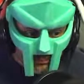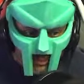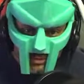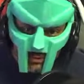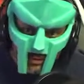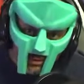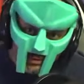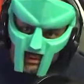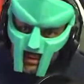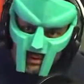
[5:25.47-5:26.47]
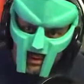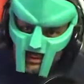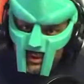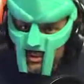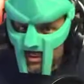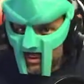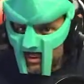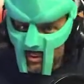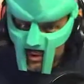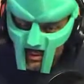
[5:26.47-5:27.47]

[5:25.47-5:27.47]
So he looks on the extensions and he tries, he